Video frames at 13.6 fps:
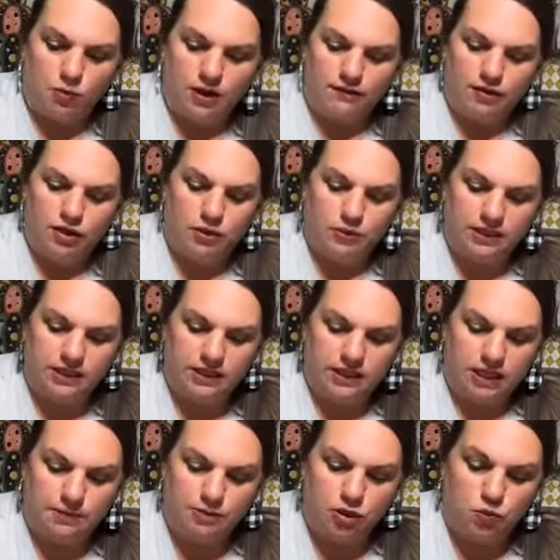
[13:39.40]
Whenever you are in the
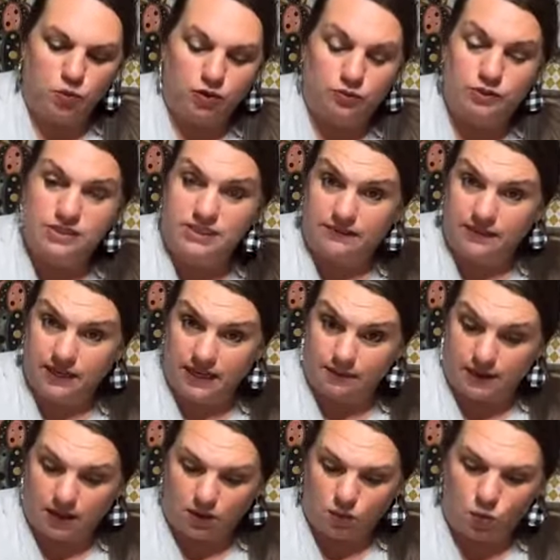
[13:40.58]
club, you will receive an
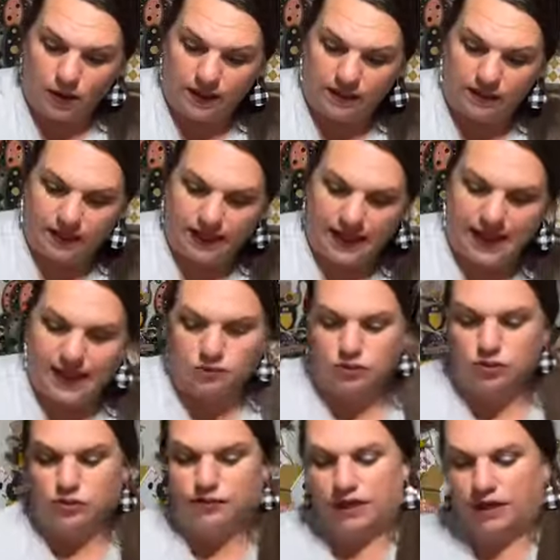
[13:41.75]
email with like a
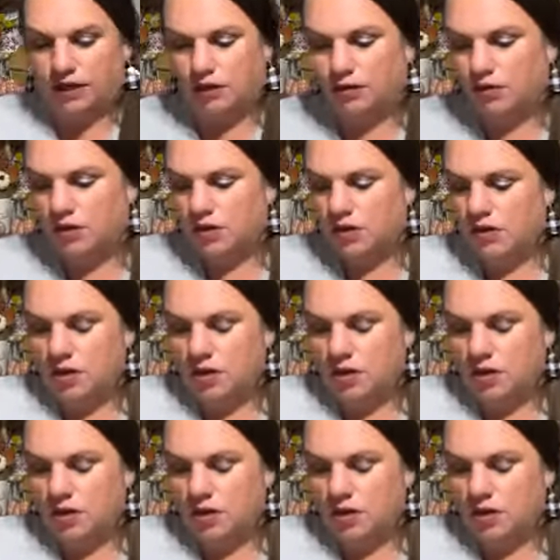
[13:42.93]
how-to video